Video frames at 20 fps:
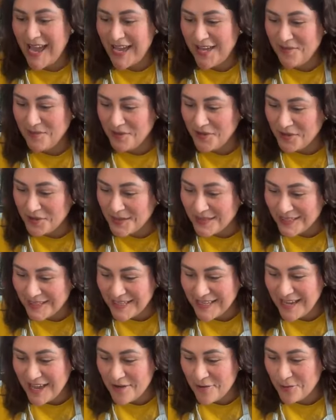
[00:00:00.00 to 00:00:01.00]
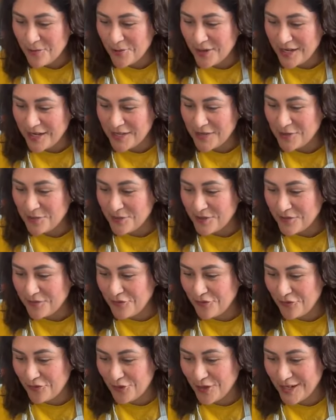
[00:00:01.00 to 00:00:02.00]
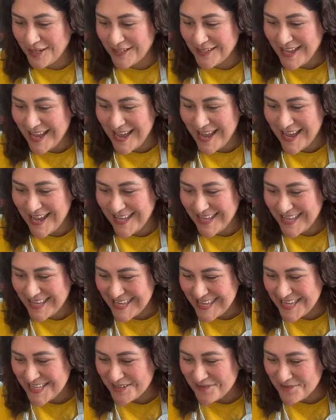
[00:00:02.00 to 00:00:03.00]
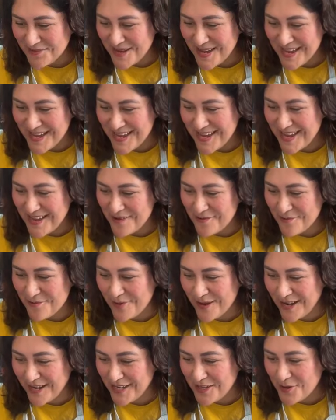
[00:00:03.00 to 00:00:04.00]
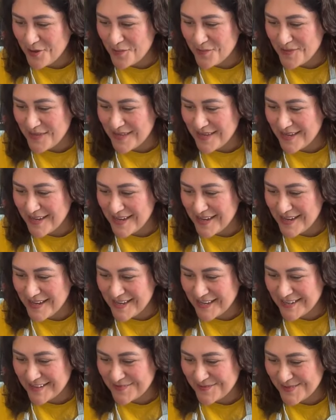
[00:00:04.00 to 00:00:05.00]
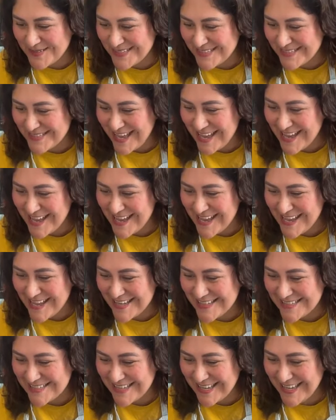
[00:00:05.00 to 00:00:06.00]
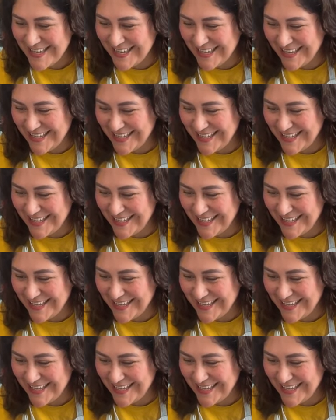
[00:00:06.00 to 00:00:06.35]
Hi Marilyn, how are you, my friend? Hi Irma, how are you, amiga? ¿Cómo estás?